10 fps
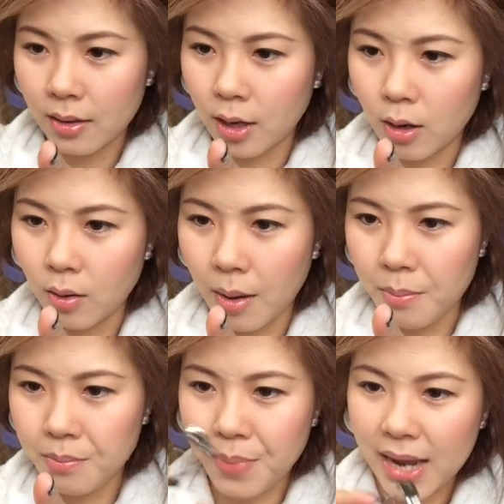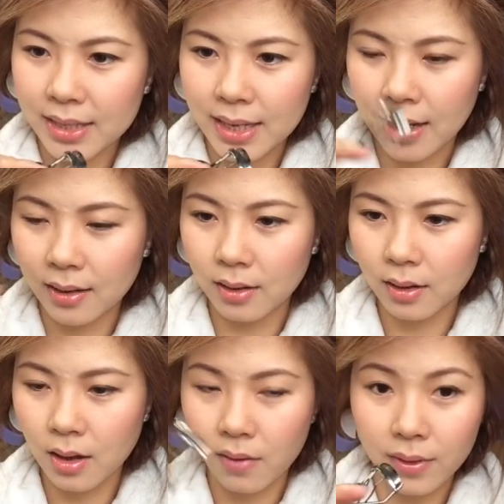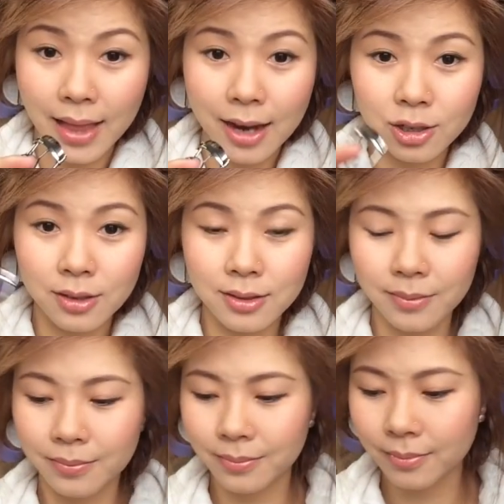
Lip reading: you know, a bending of the lashes.